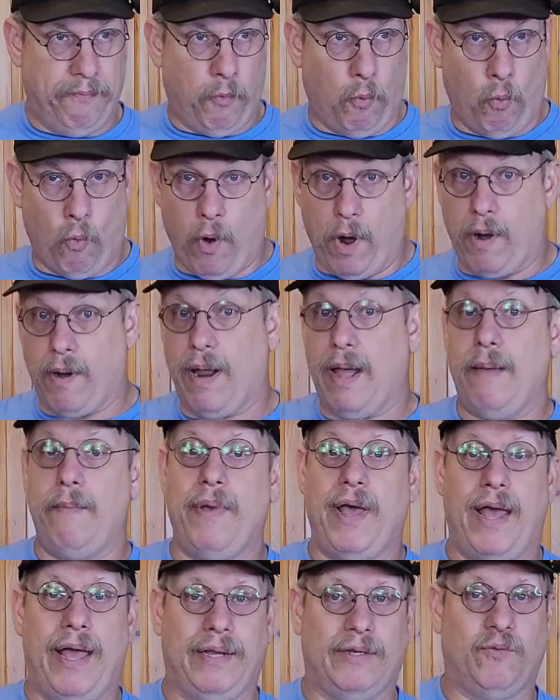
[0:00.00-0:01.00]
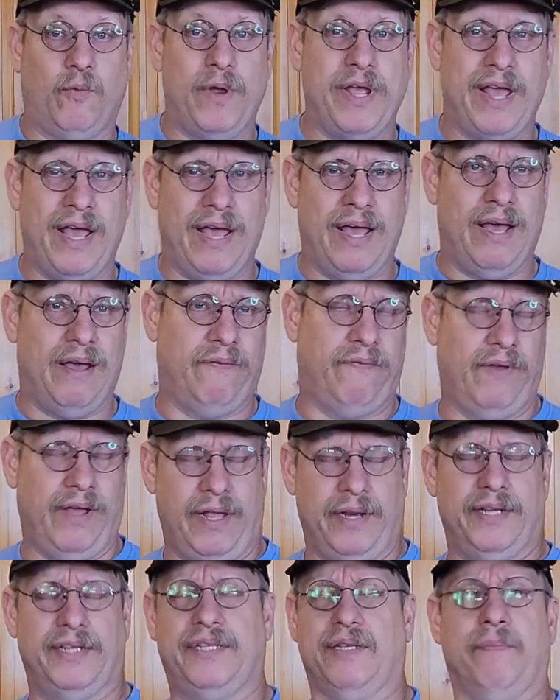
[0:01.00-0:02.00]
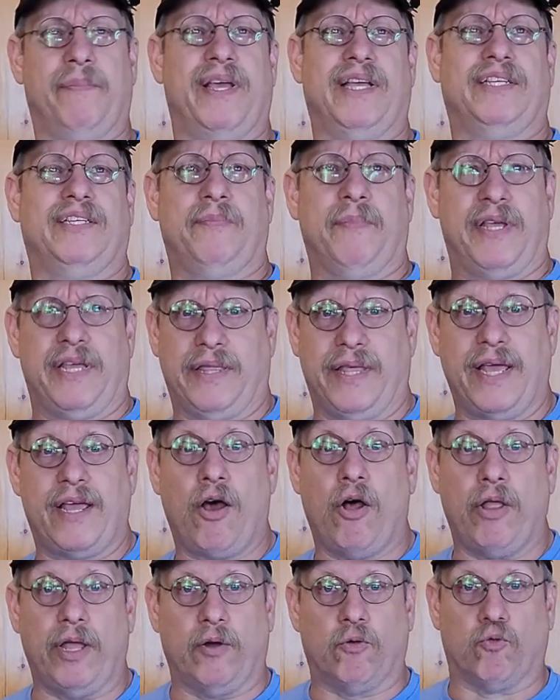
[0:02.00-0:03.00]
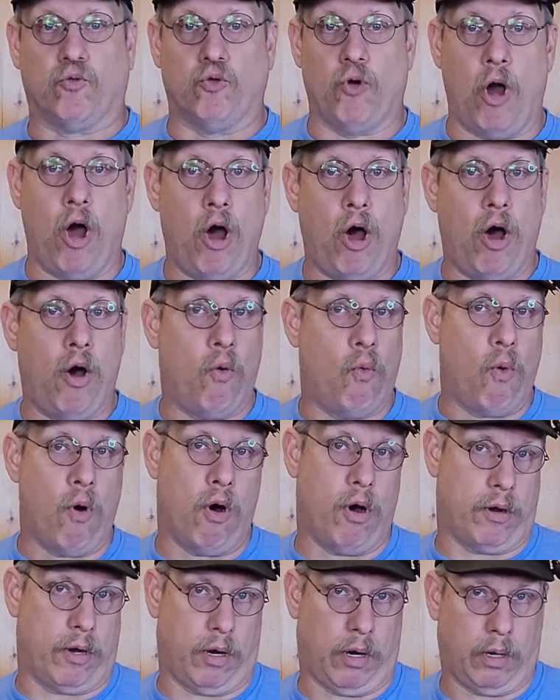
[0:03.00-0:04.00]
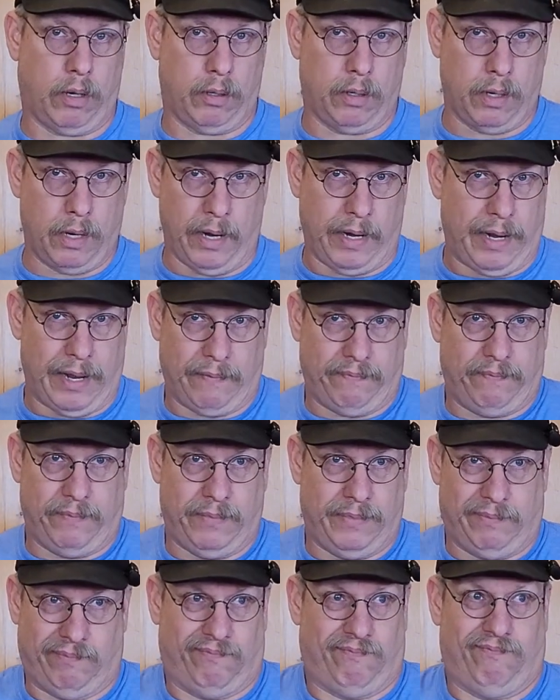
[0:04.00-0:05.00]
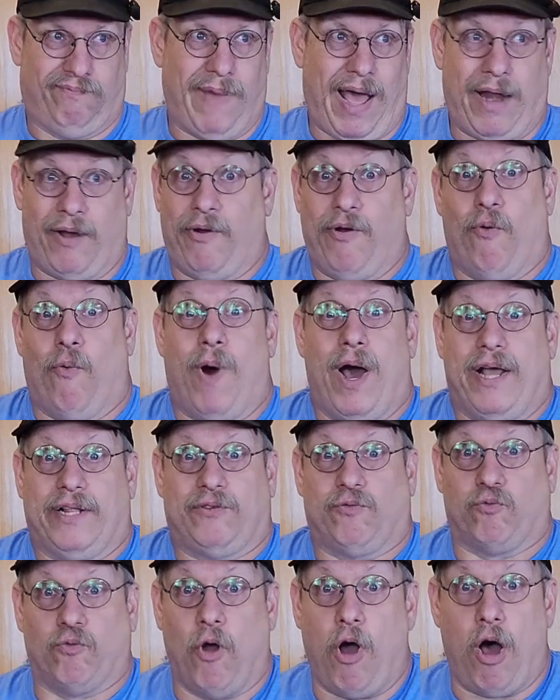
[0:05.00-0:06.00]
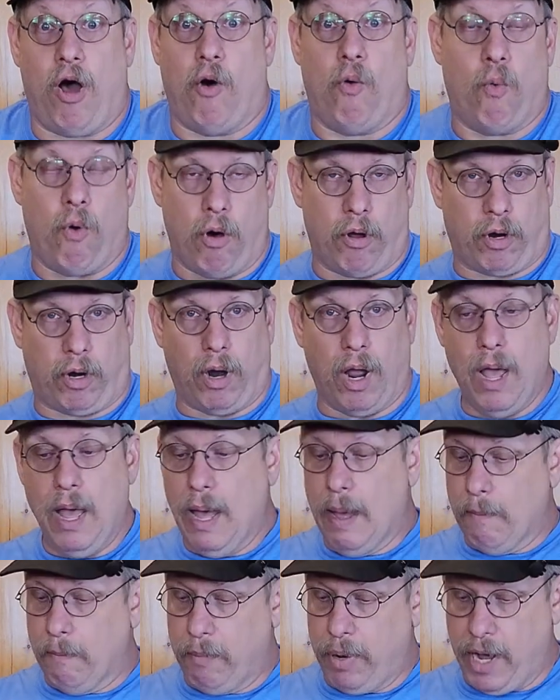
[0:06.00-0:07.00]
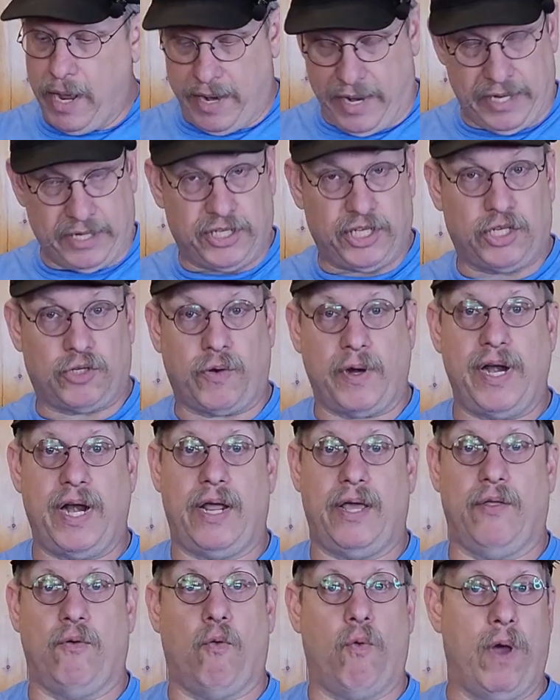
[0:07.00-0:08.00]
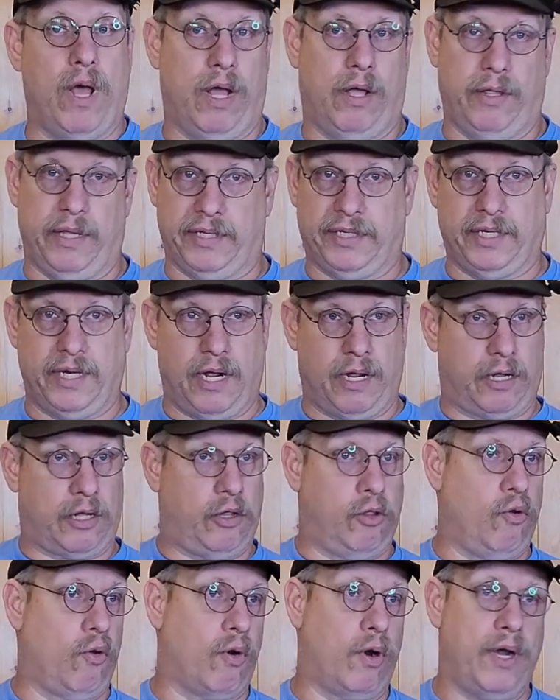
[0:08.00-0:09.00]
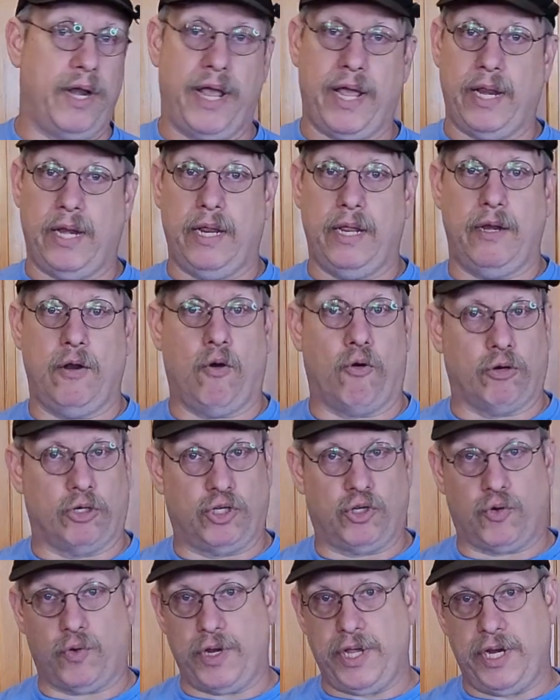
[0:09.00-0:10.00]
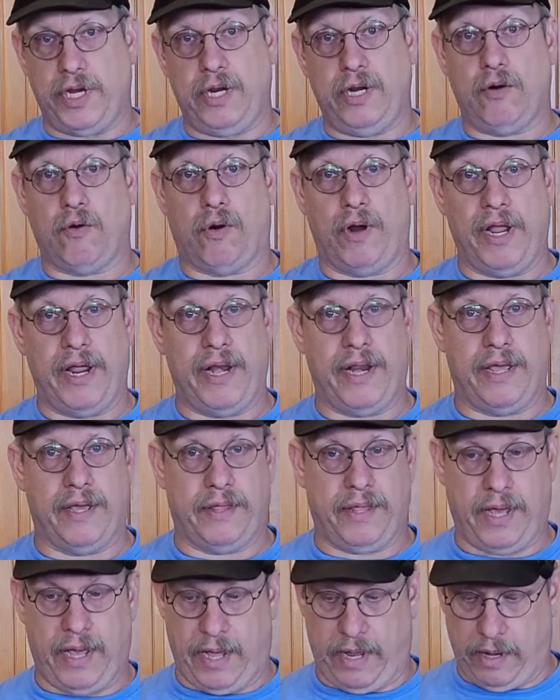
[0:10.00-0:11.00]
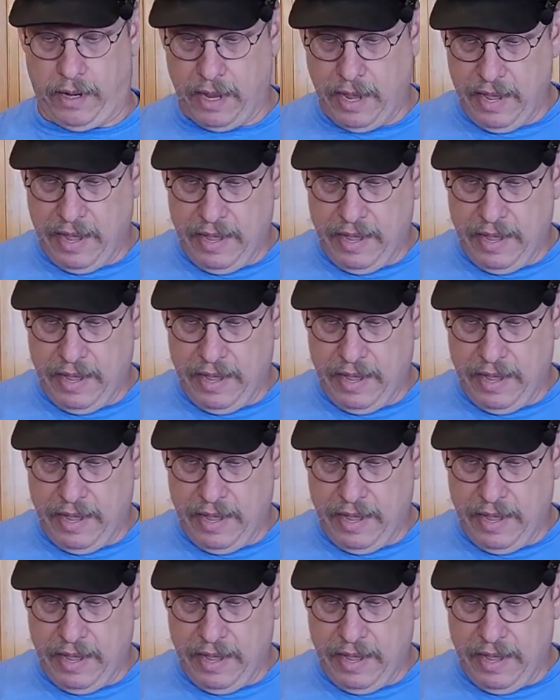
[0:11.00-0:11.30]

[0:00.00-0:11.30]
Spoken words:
Where I'm at, we have, and this amazed me, they call it raw water, right? I don't know why it's raw water, but it's straight out of the well. It's not chlorinated or treated or any of that.